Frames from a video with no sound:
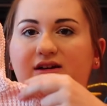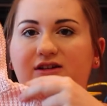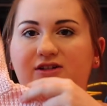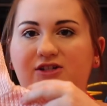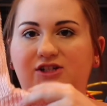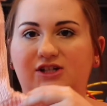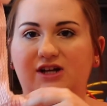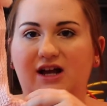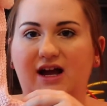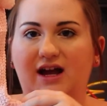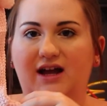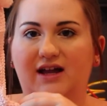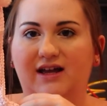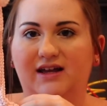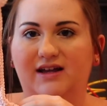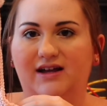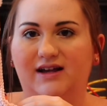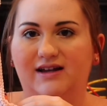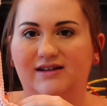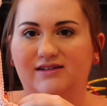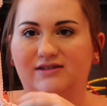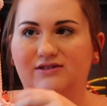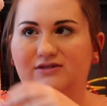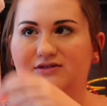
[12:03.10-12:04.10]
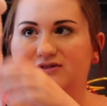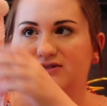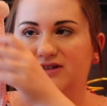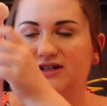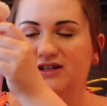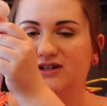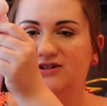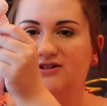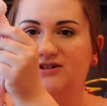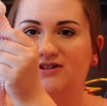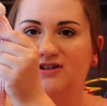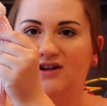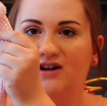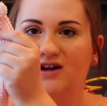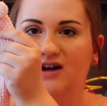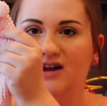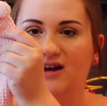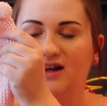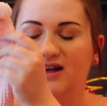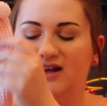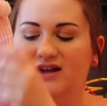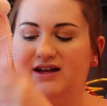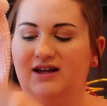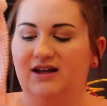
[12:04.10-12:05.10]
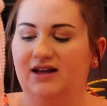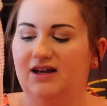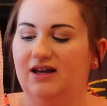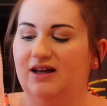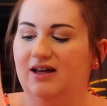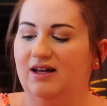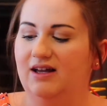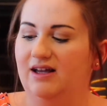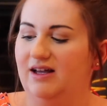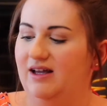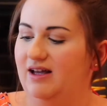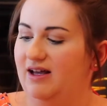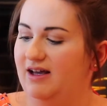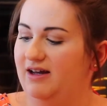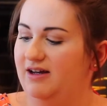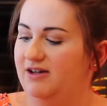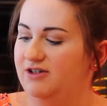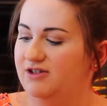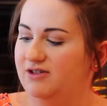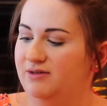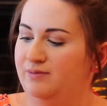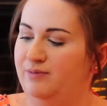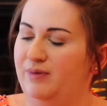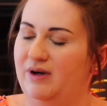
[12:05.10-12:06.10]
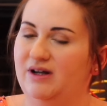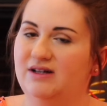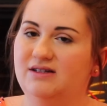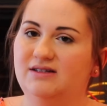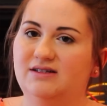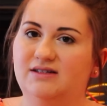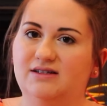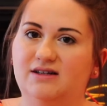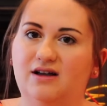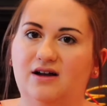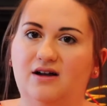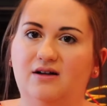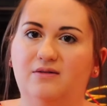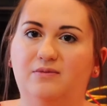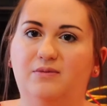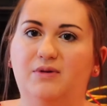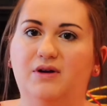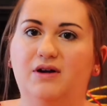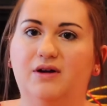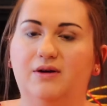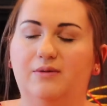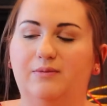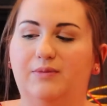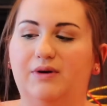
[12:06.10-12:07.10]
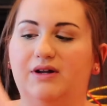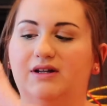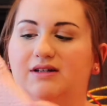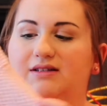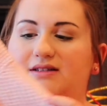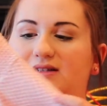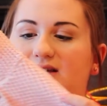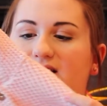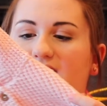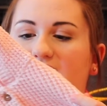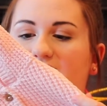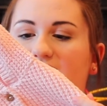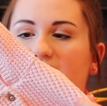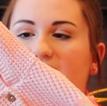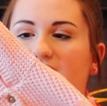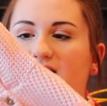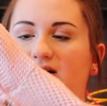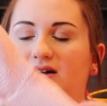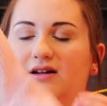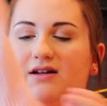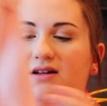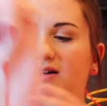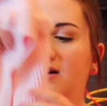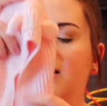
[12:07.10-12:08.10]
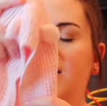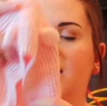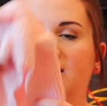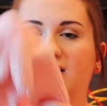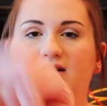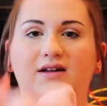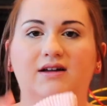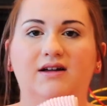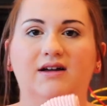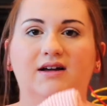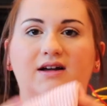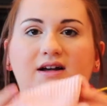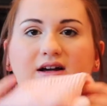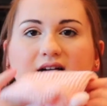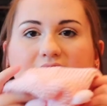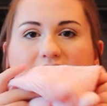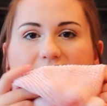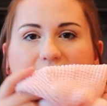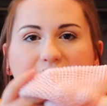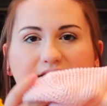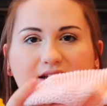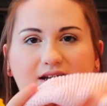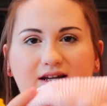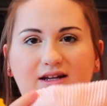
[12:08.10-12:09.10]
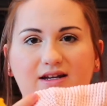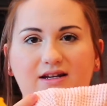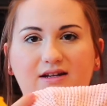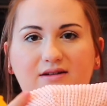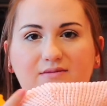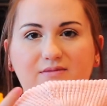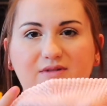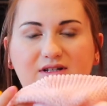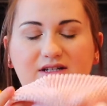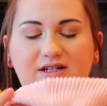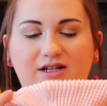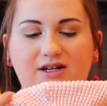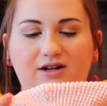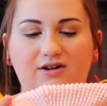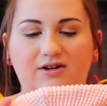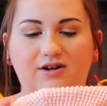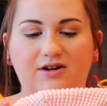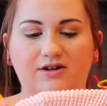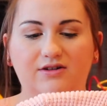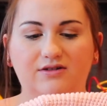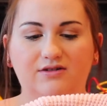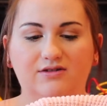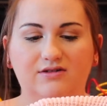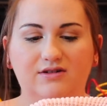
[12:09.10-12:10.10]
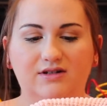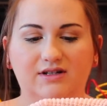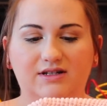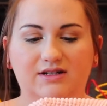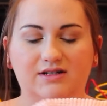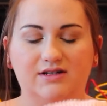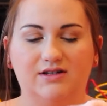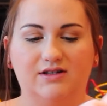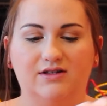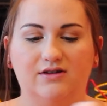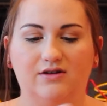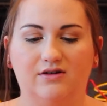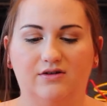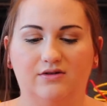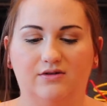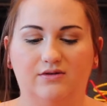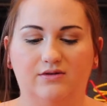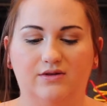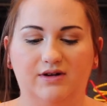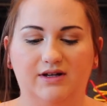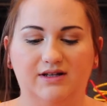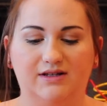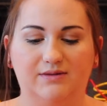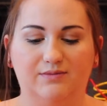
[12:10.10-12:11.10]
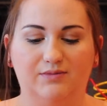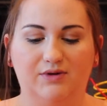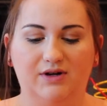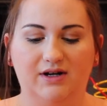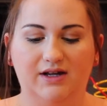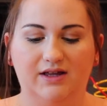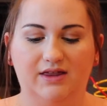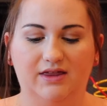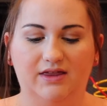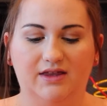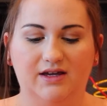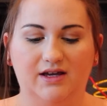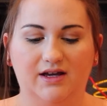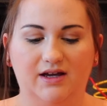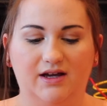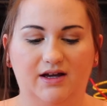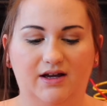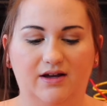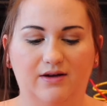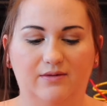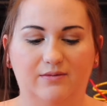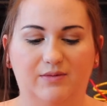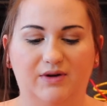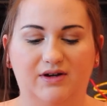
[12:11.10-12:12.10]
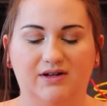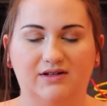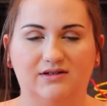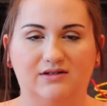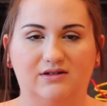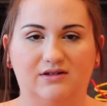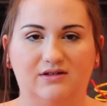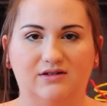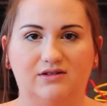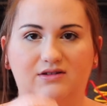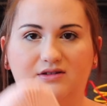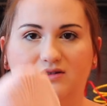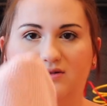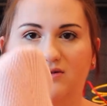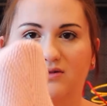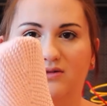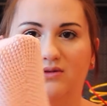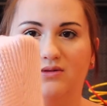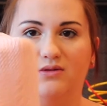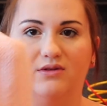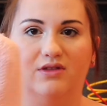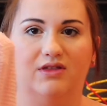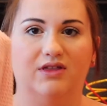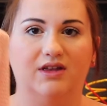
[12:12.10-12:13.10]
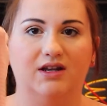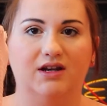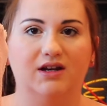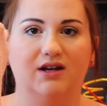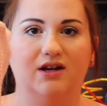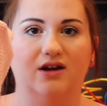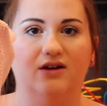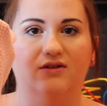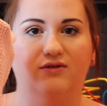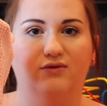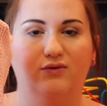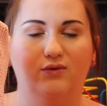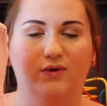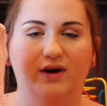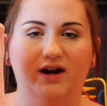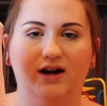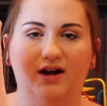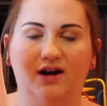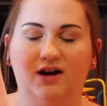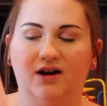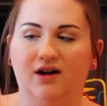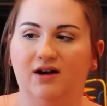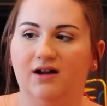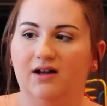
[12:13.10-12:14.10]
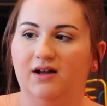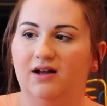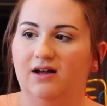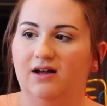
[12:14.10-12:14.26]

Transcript: jacket, has little ears on it, and it just buttons up, but it's like a knitted material, and so it's pretty thick, but it's also thin enough where